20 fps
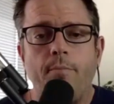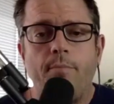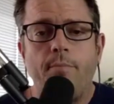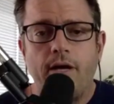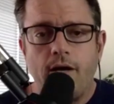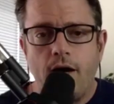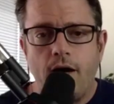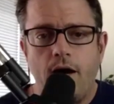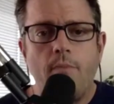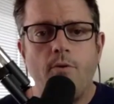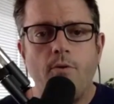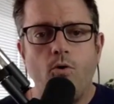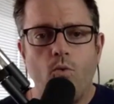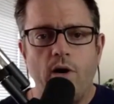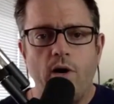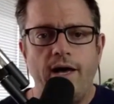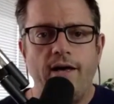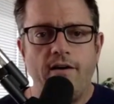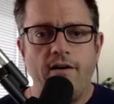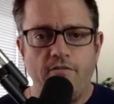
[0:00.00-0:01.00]
become a
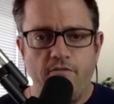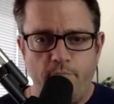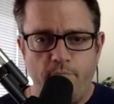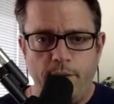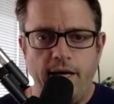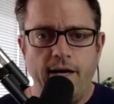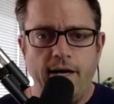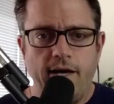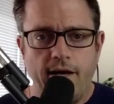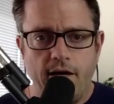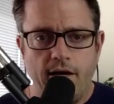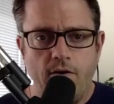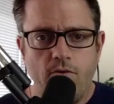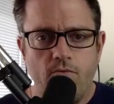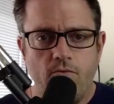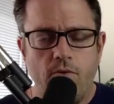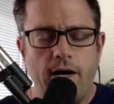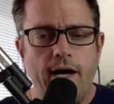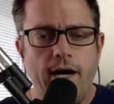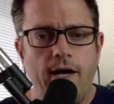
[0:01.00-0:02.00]
way of being,
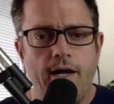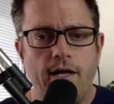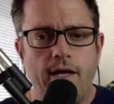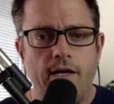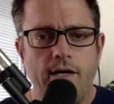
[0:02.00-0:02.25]
right? And,